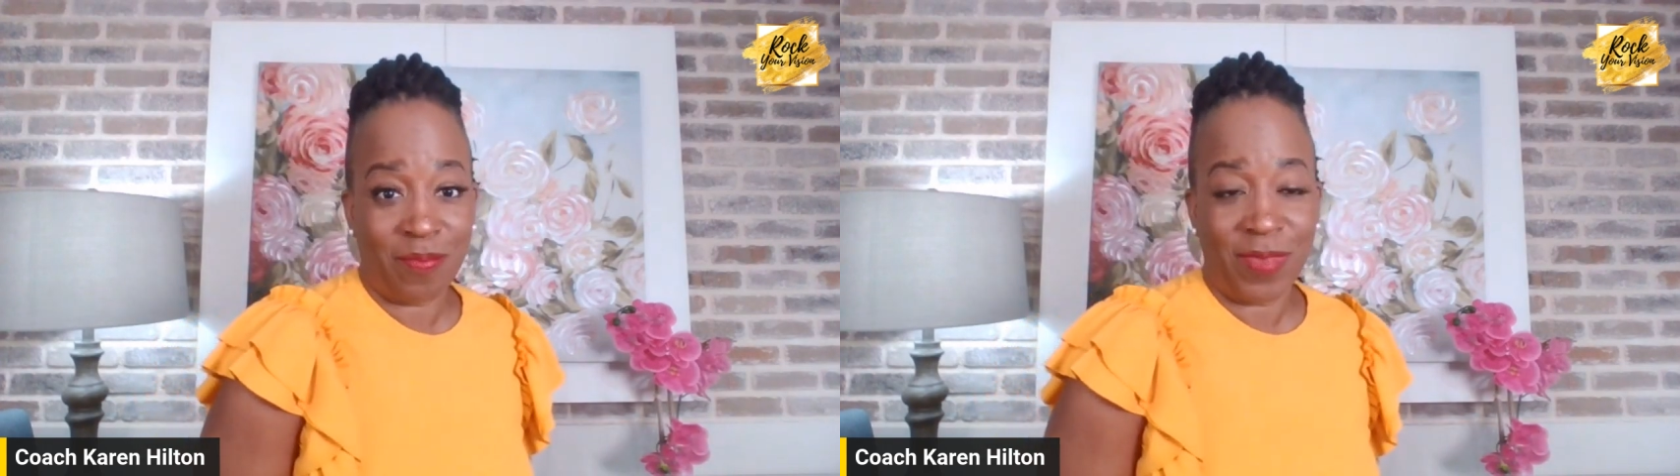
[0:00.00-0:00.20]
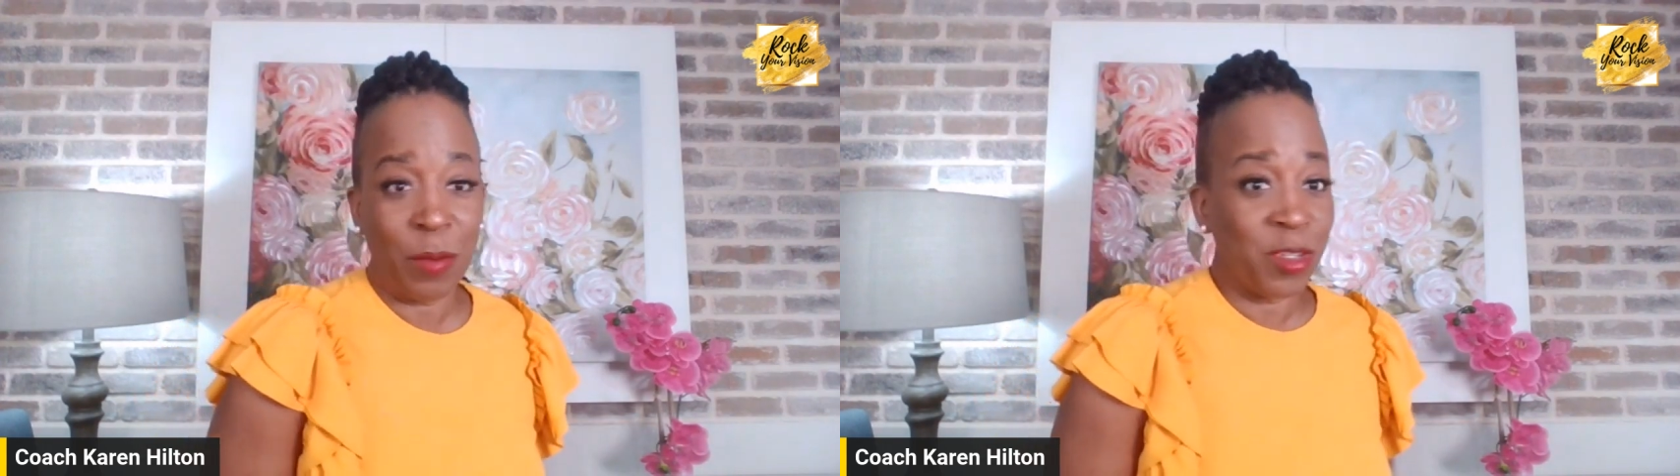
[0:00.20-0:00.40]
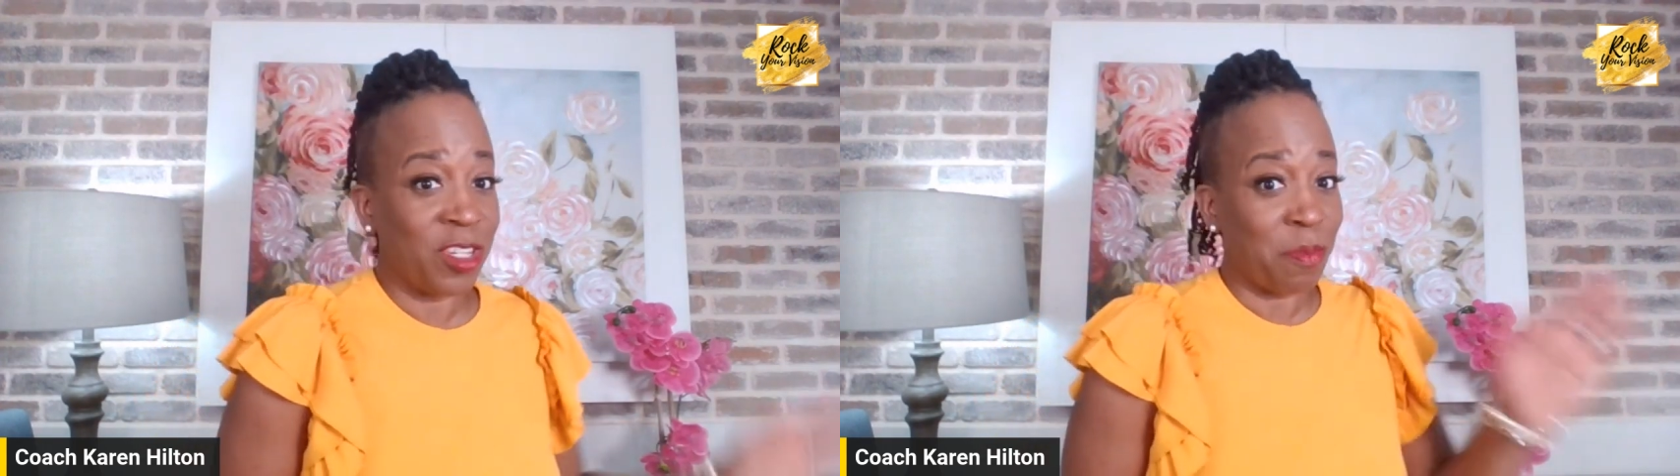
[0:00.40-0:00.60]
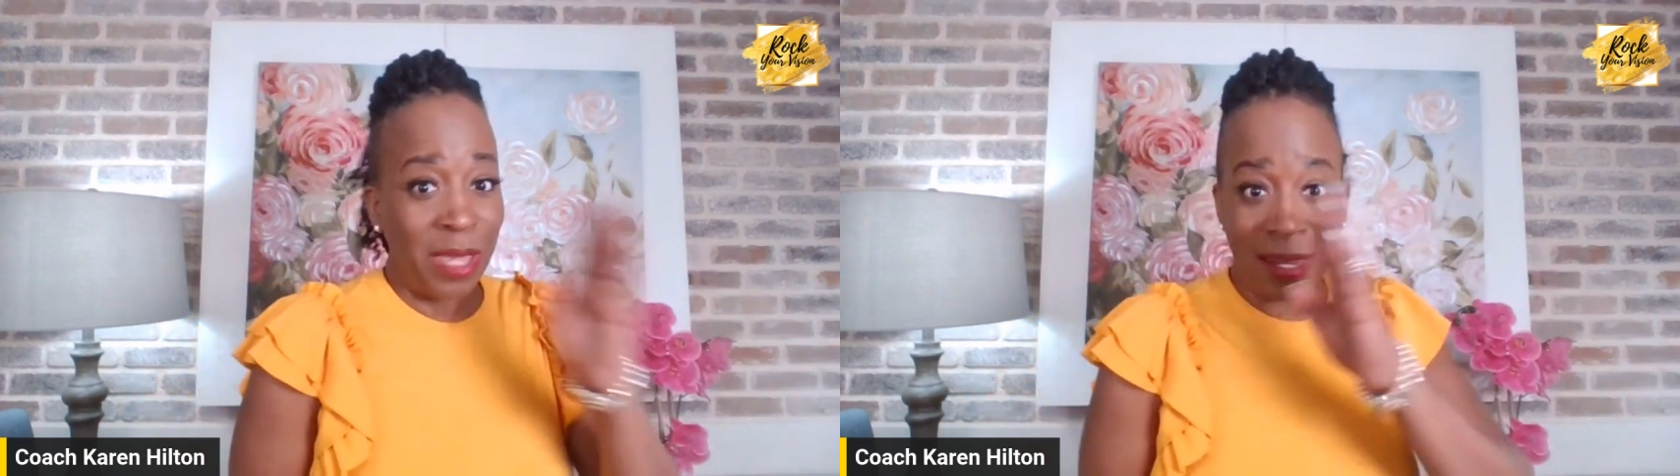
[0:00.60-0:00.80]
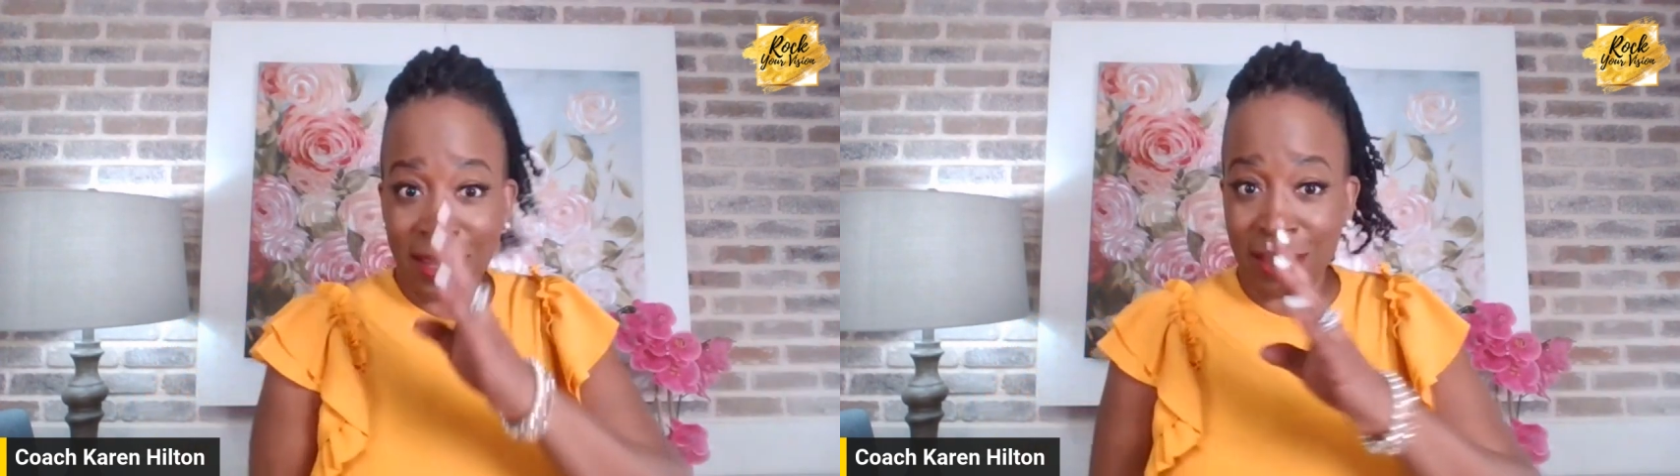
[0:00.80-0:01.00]
It was just me
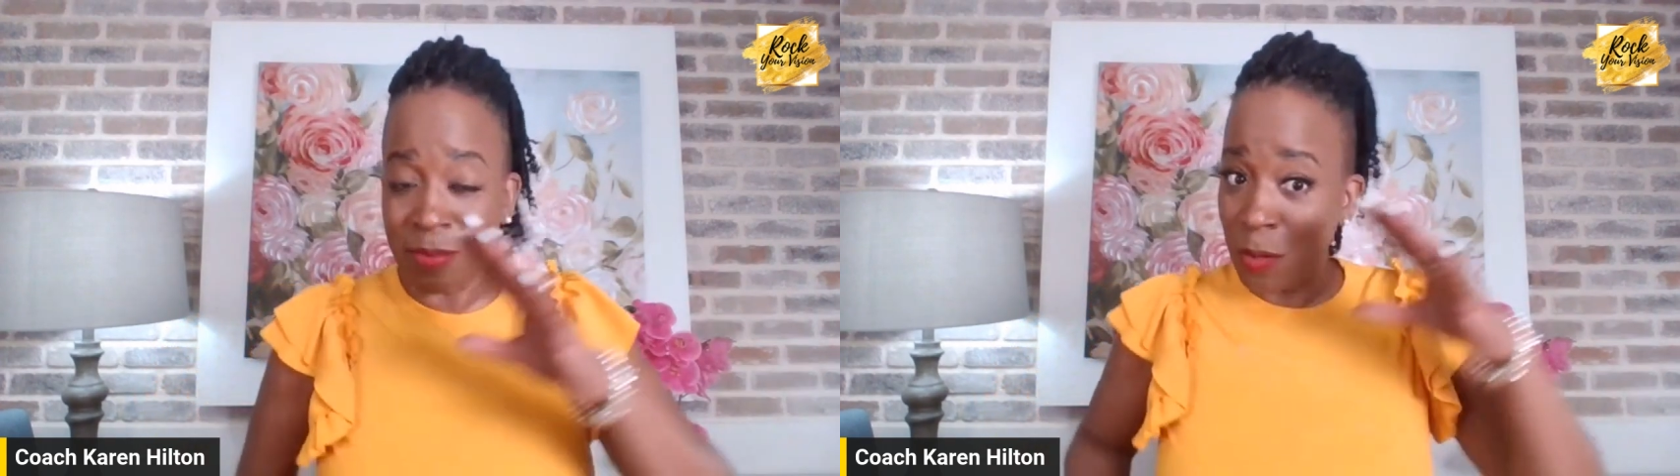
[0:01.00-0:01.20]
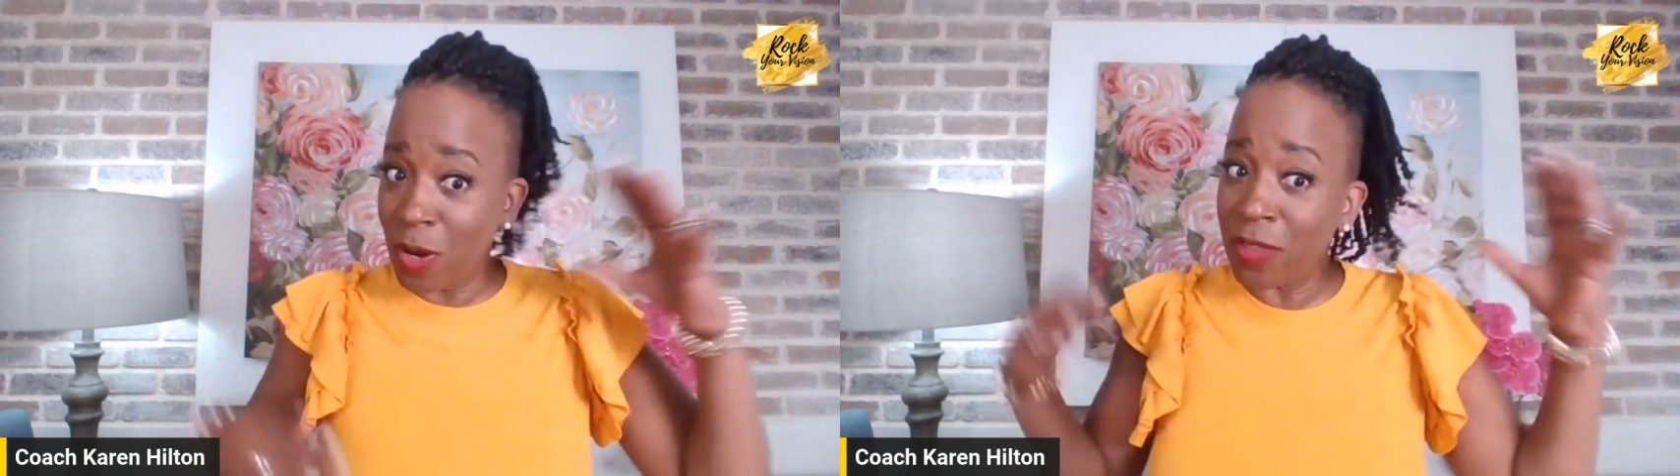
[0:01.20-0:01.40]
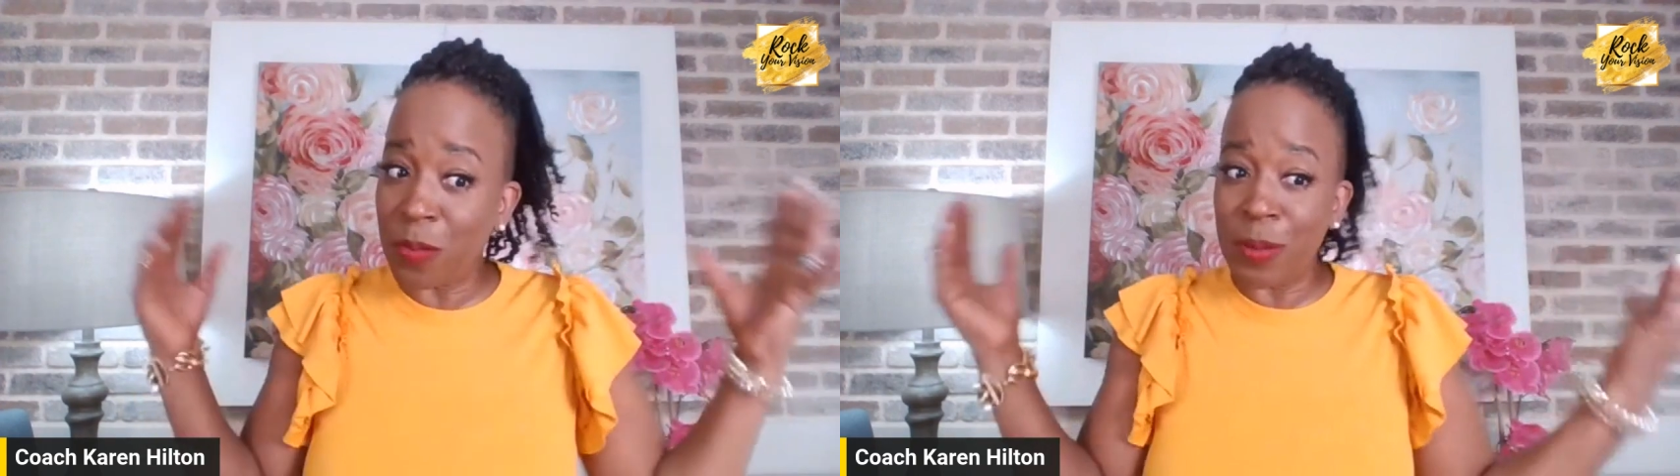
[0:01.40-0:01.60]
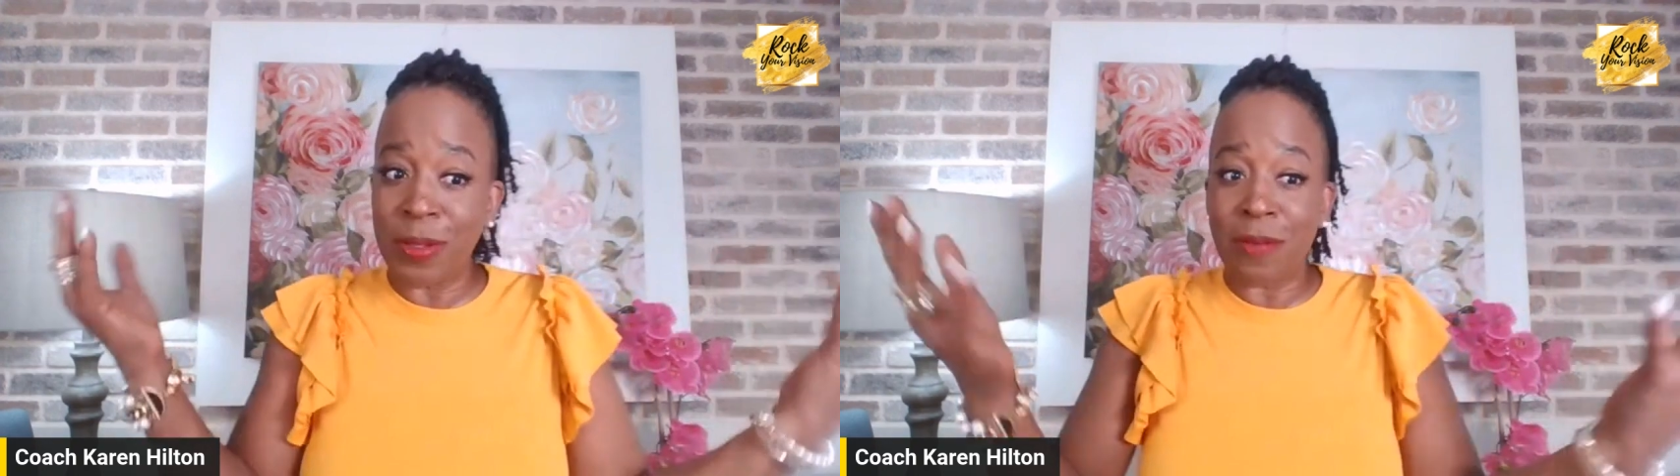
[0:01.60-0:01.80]
and him. There were other people